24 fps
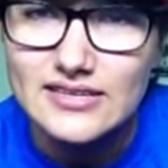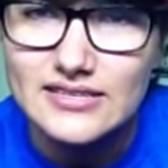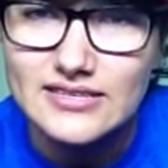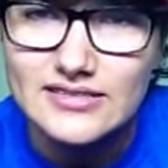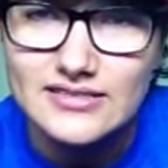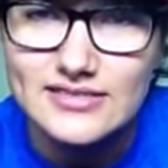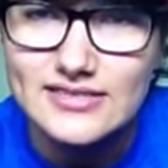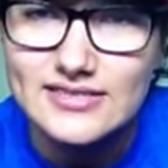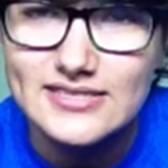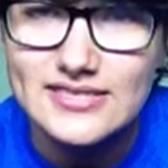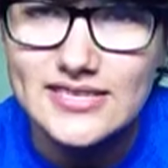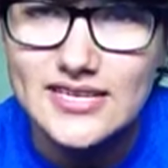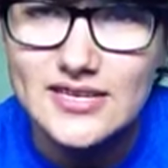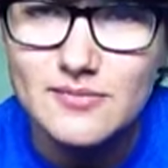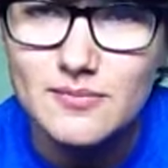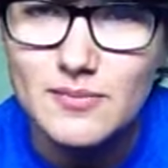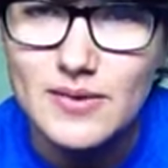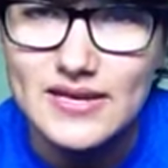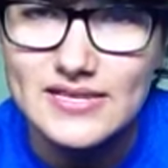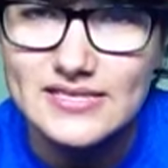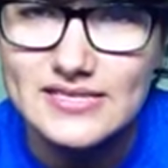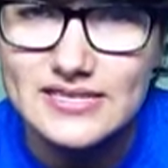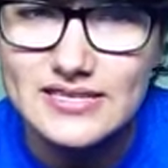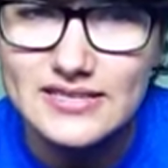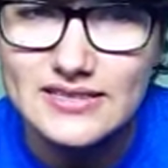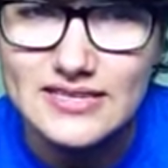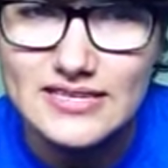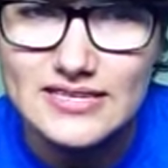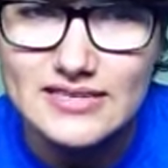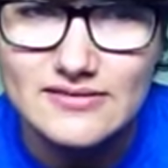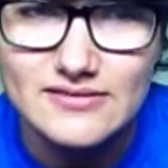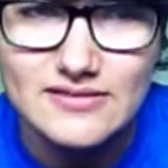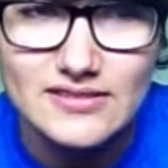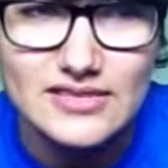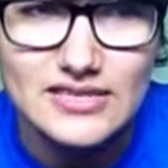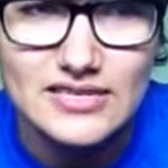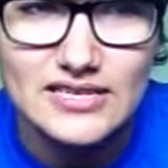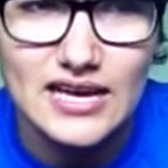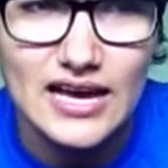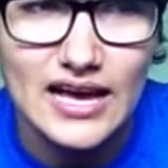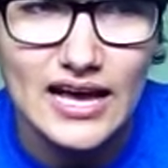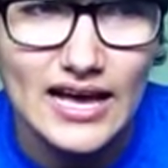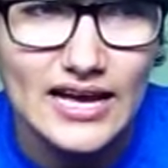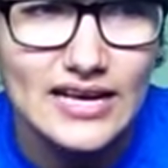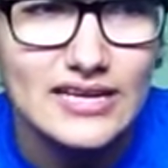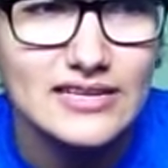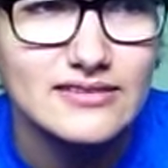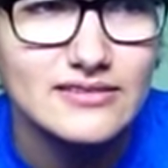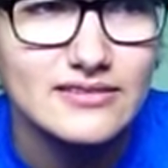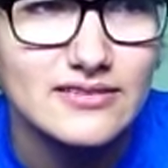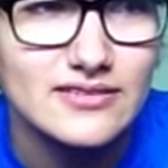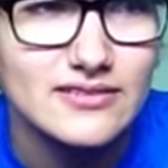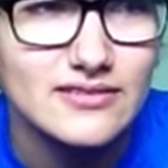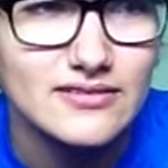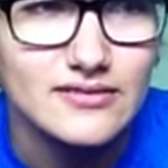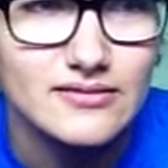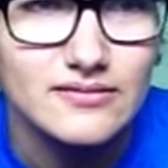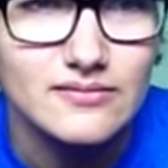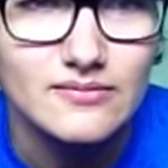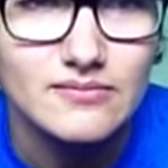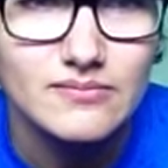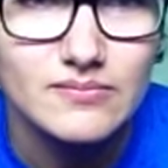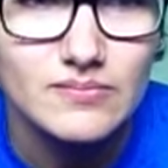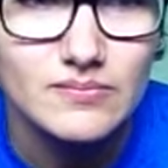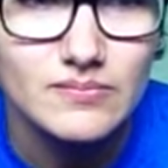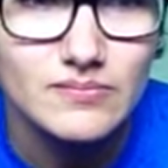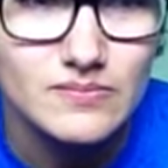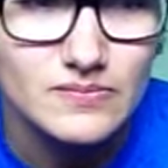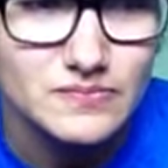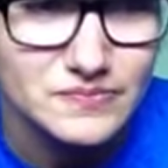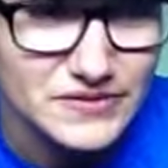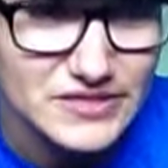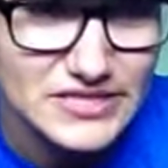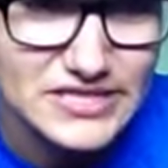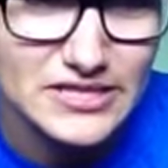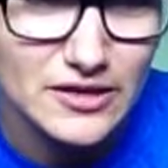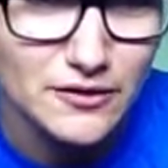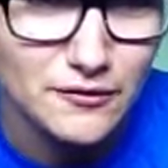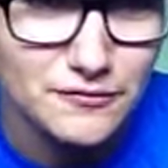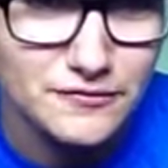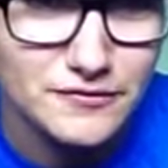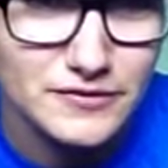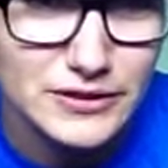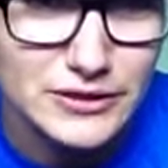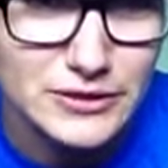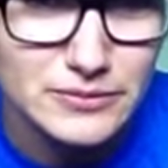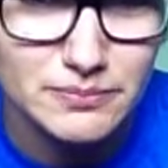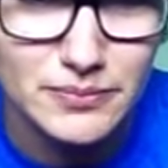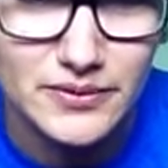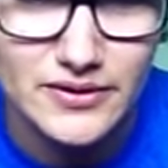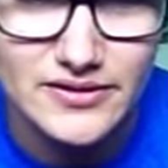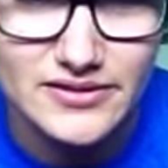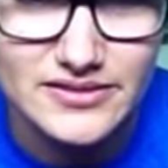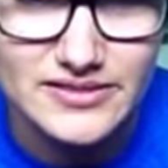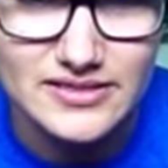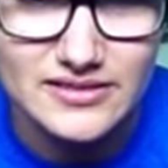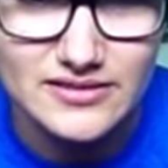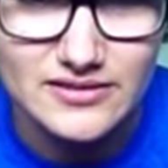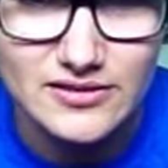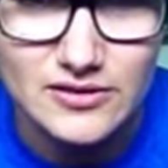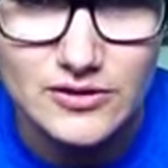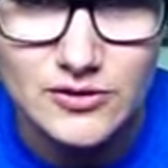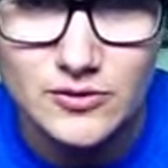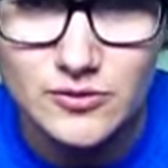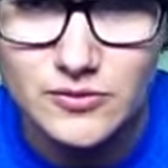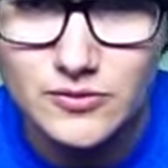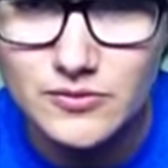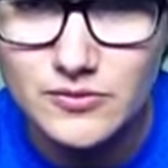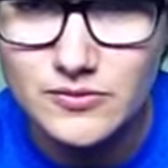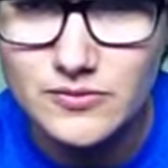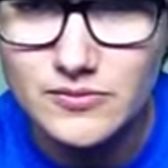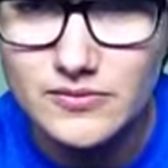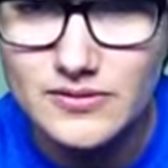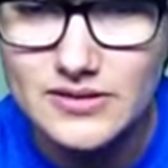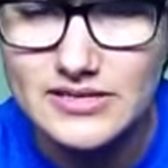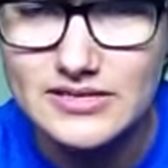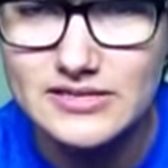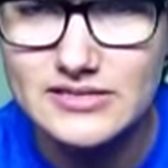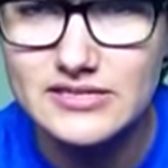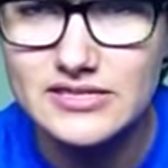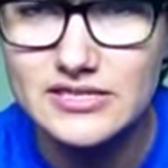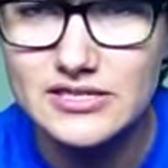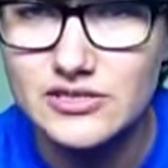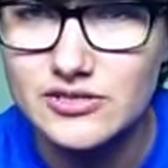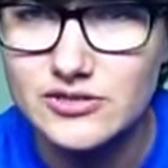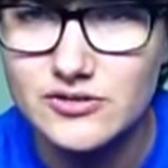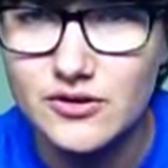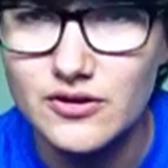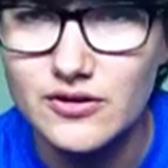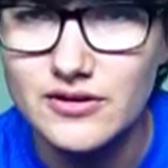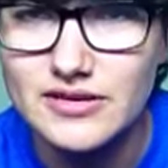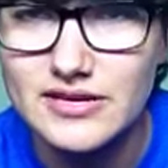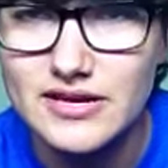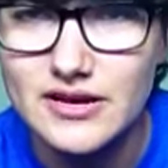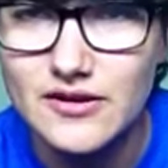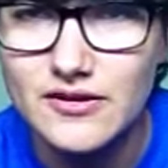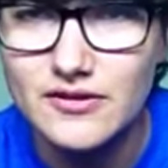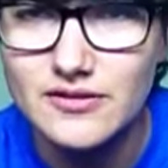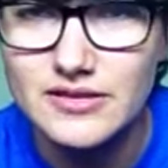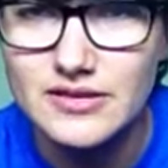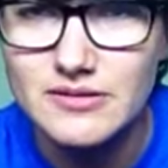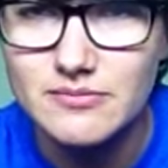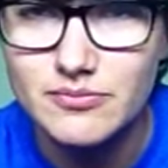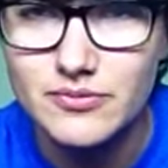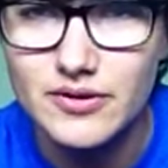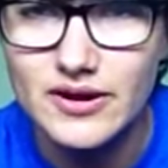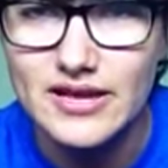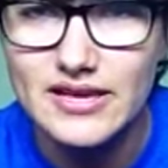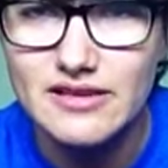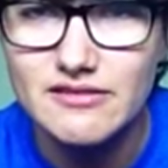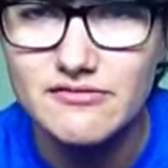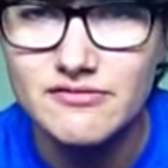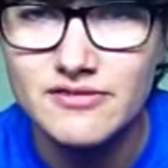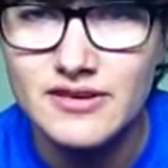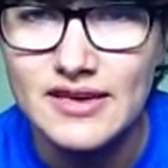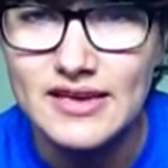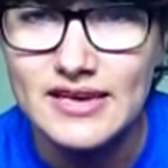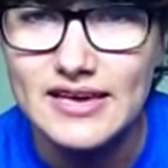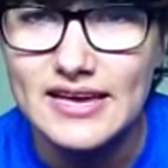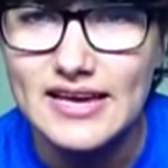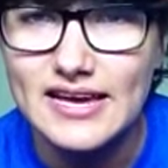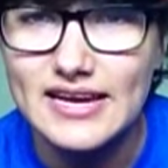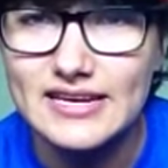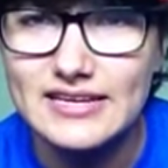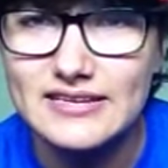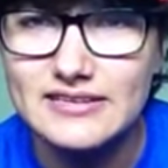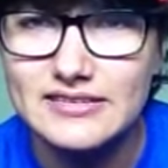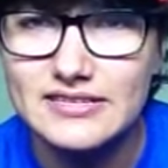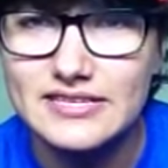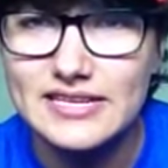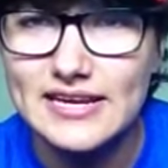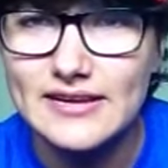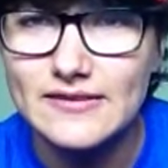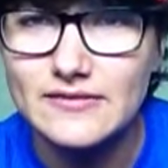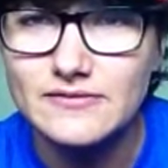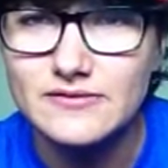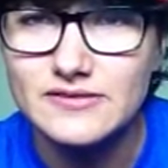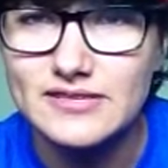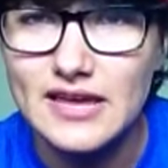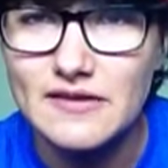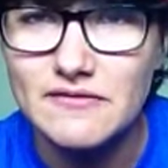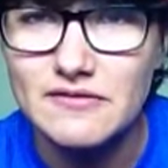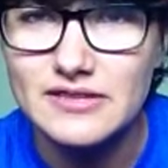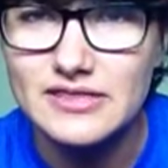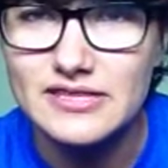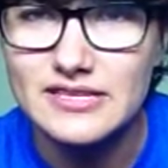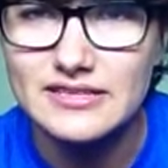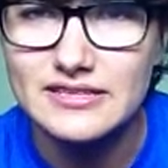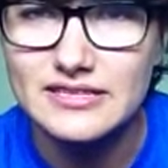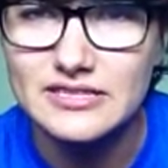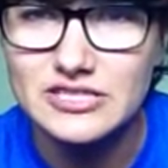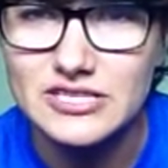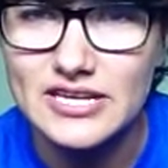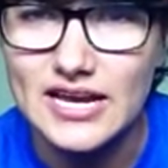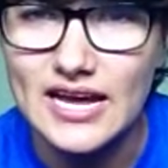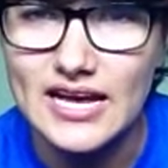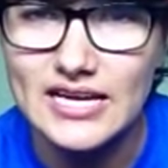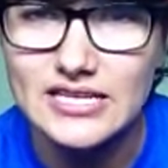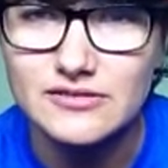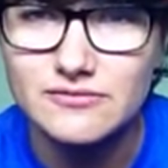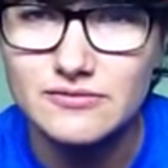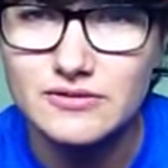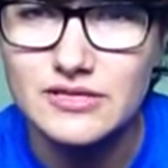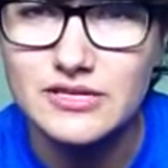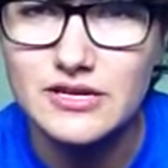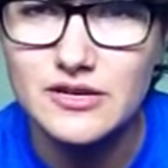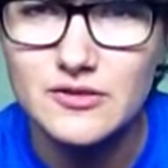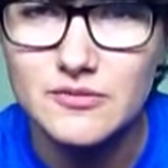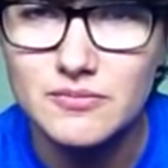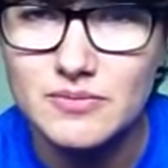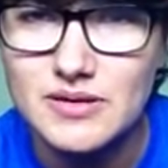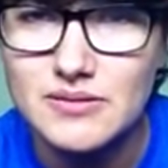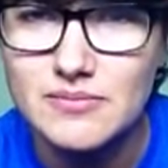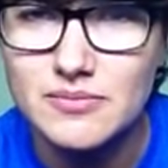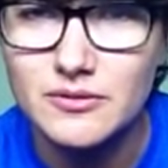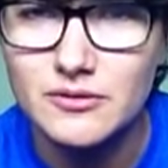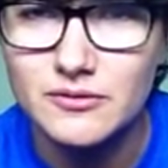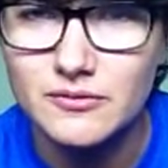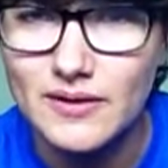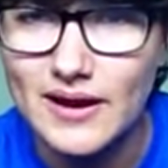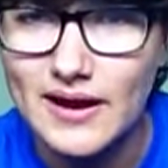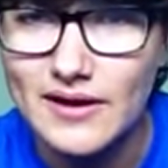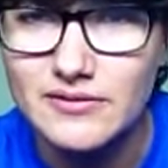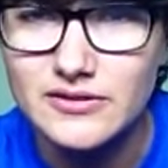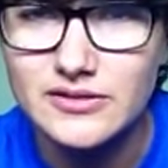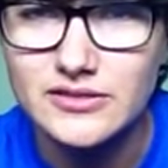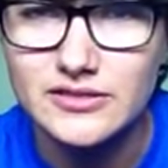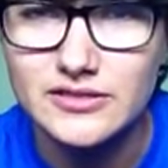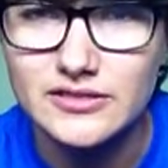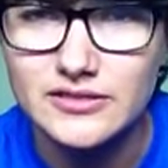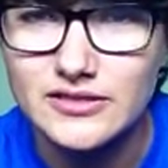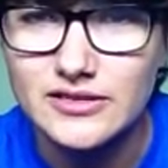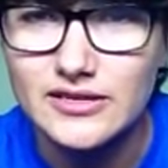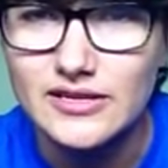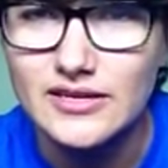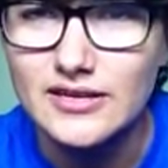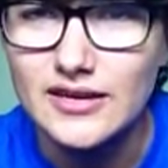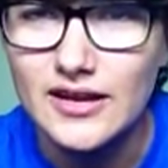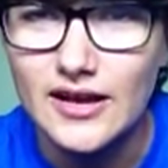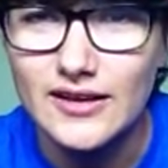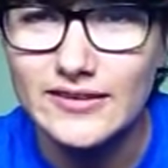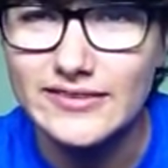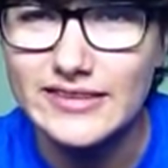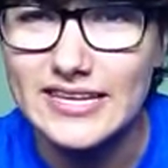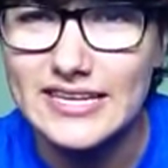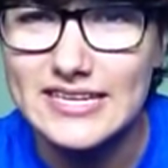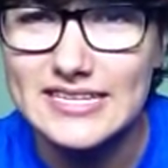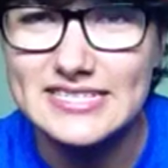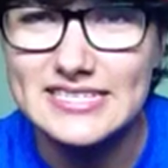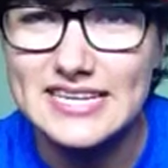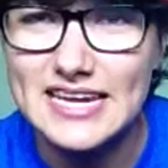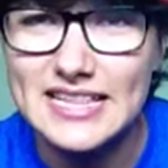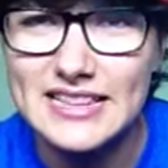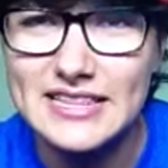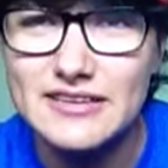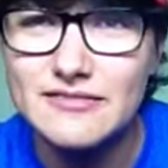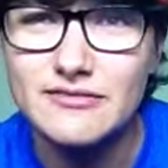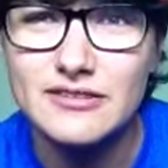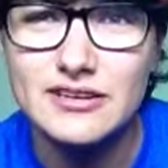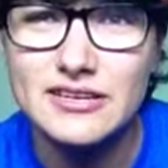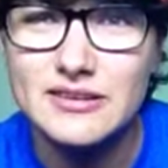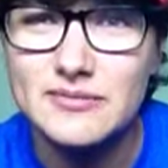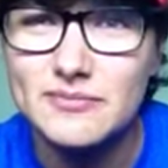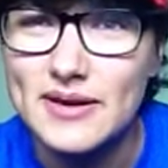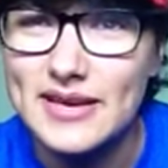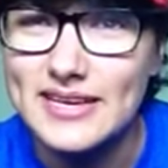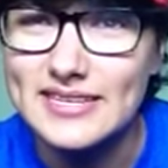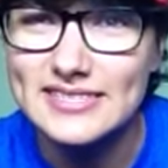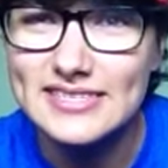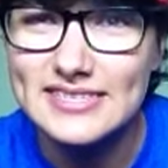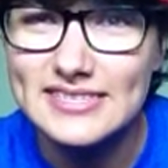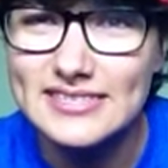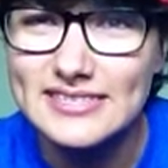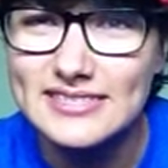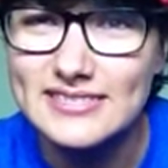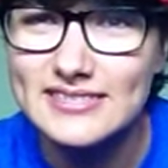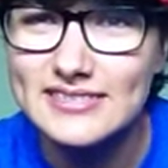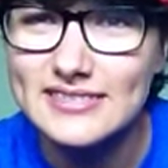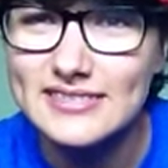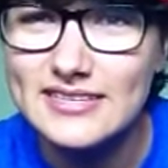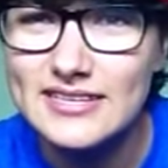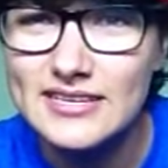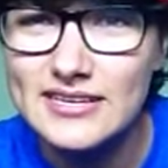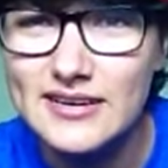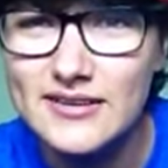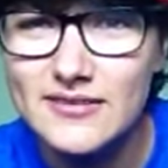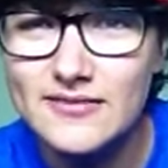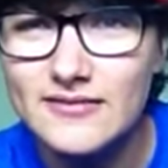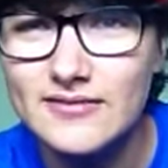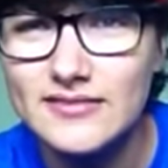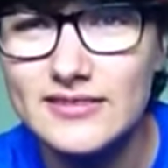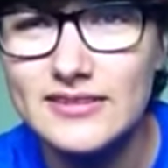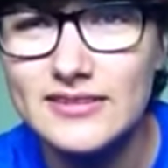She's an amazingly kind, selfless person who is extraordinarily brave and gives everything that she has for the other people around her on like a daily freaking basis, you know?